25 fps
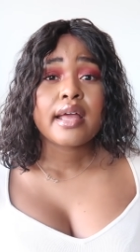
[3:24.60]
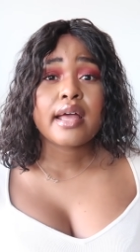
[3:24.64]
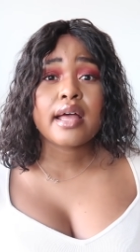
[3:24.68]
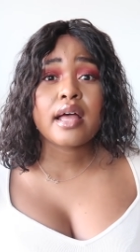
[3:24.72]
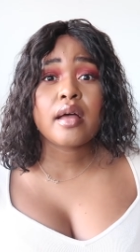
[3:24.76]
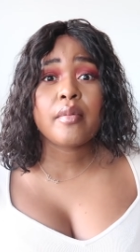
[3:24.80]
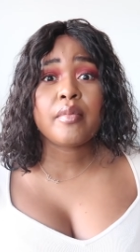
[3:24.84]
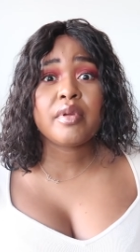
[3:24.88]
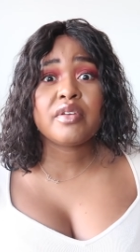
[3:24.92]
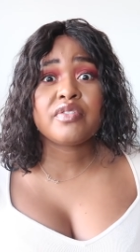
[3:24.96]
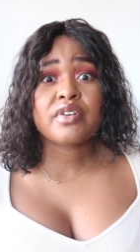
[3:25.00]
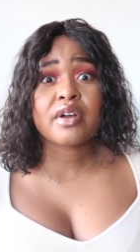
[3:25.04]

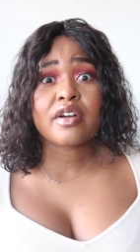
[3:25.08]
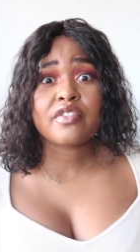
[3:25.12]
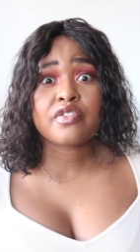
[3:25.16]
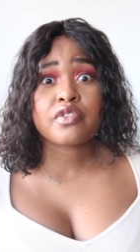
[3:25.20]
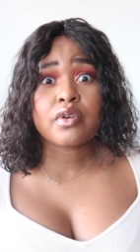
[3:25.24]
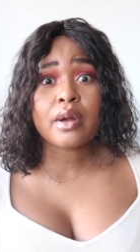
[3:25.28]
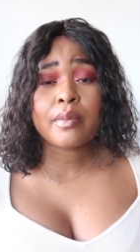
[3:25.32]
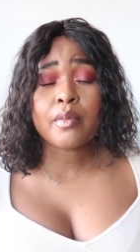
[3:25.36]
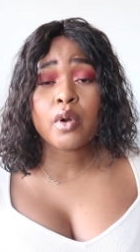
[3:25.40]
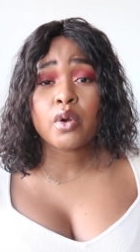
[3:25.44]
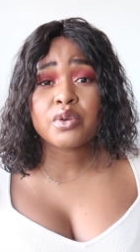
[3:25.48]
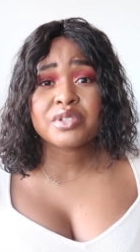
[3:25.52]
Um, if I've,
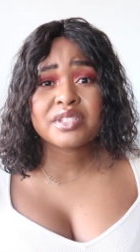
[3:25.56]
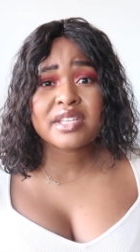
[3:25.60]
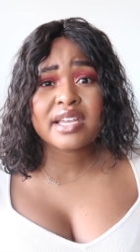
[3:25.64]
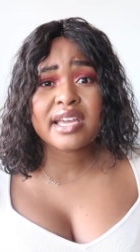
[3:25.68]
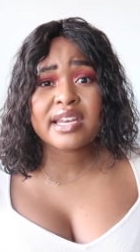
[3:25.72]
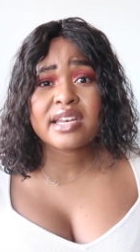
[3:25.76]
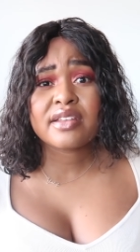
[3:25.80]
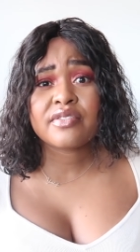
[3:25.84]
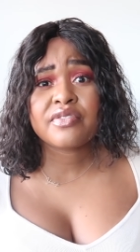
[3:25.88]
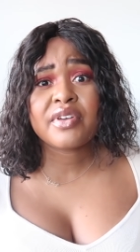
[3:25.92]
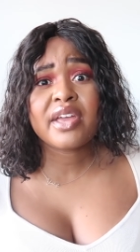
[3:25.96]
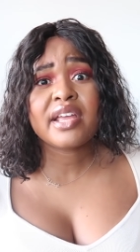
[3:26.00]
I'm hosting
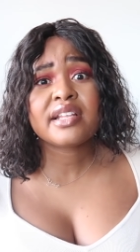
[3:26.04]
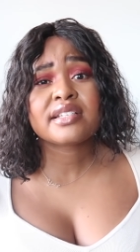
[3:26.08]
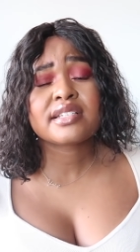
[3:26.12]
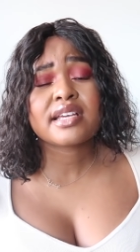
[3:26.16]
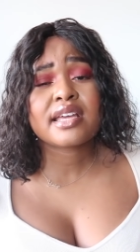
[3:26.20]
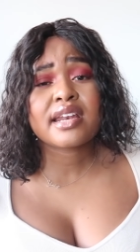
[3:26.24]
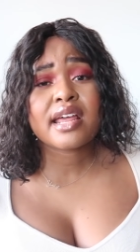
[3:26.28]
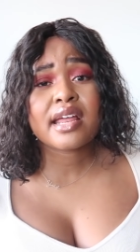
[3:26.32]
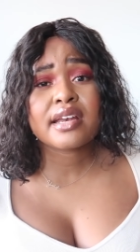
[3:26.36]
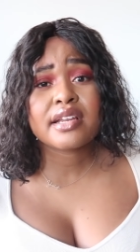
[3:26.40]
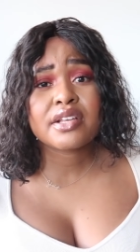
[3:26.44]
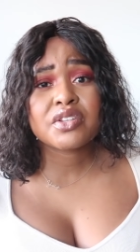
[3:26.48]
an event
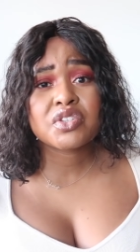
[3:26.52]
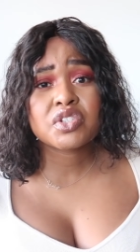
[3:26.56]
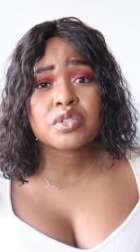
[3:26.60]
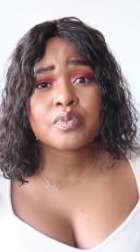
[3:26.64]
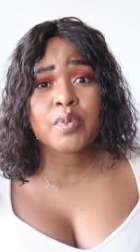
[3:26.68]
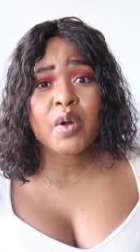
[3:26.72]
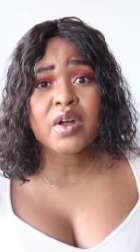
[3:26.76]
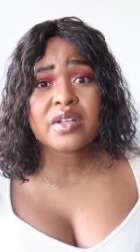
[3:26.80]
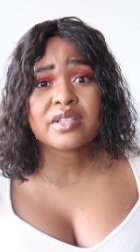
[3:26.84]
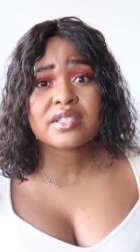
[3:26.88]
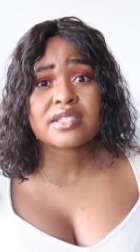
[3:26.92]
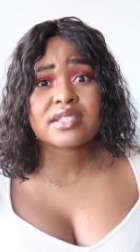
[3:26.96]
and I need
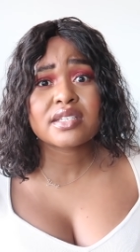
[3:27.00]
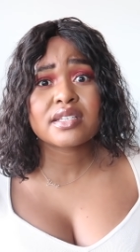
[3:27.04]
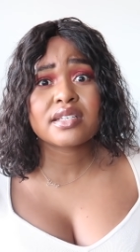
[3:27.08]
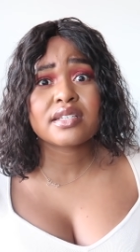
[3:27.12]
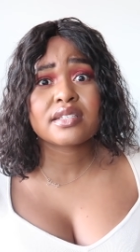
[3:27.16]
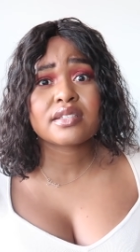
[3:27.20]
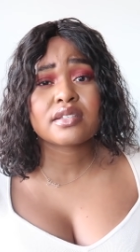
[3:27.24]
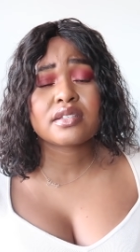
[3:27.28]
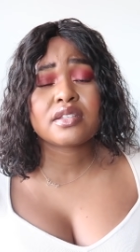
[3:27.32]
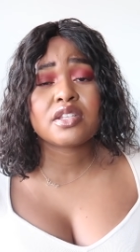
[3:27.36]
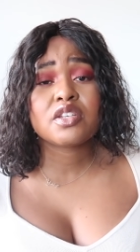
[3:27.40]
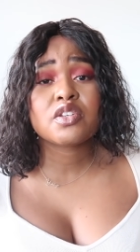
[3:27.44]

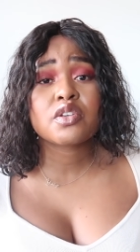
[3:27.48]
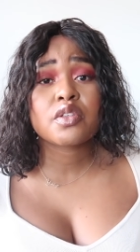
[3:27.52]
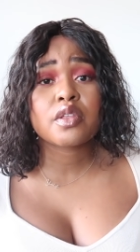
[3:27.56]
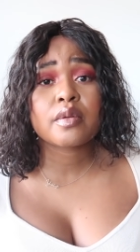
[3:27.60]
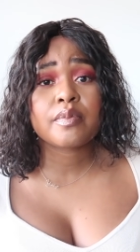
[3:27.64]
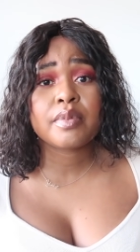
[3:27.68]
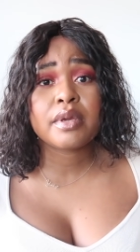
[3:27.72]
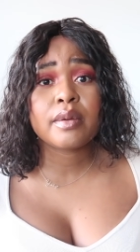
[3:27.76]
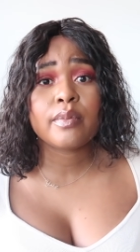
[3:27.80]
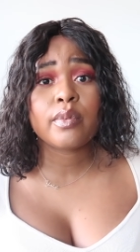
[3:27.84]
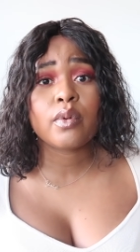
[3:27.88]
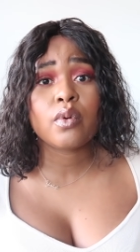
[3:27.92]
sponsors, these are the
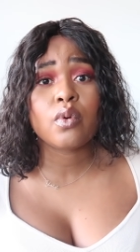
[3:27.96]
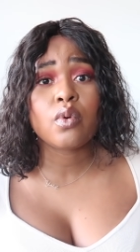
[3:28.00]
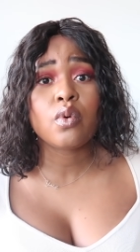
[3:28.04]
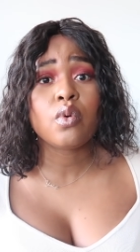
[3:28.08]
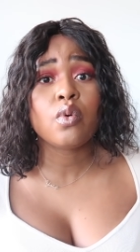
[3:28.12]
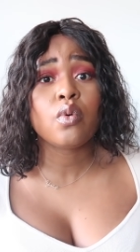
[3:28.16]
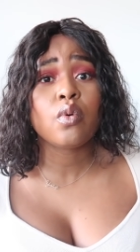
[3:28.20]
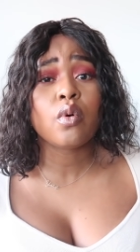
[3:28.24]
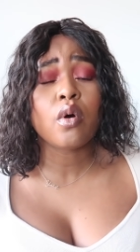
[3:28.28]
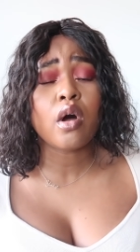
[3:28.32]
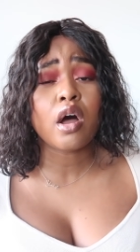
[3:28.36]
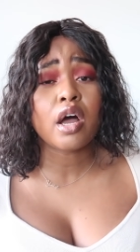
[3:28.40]
people
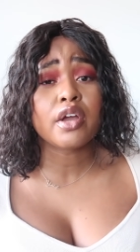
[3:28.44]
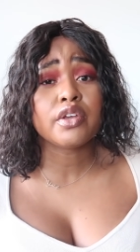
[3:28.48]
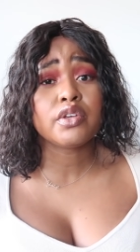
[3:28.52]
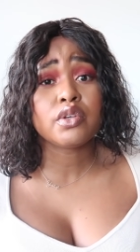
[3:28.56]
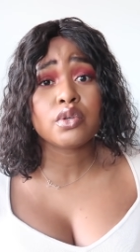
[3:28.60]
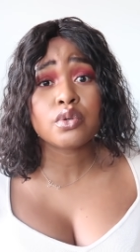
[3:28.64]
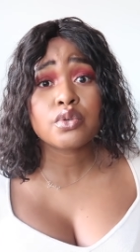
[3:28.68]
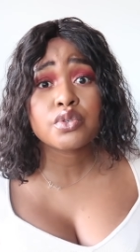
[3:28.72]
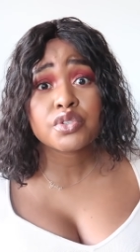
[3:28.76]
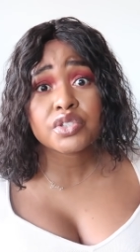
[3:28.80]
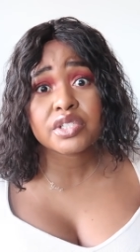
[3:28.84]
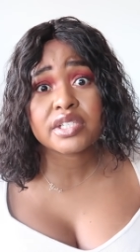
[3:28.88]
who are
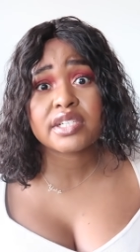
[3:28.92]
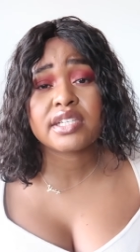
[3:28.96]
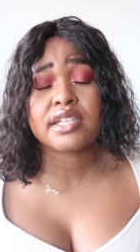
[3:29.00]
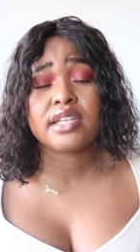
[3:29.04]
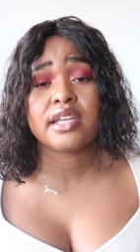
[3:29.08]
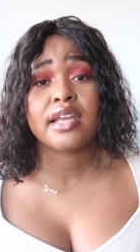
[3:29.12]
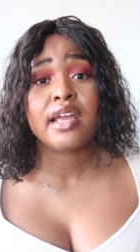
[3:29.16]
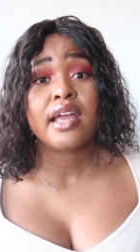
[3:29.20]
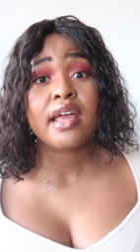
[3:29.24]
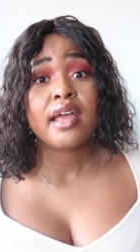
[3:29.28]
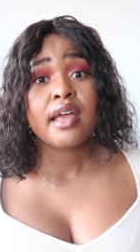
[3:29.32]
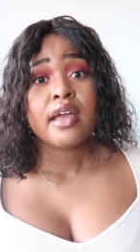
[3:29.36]

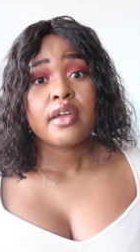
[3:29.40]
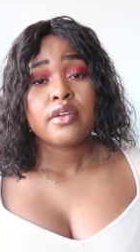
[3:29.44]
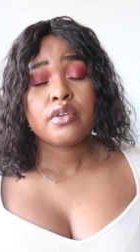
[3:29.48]
usually,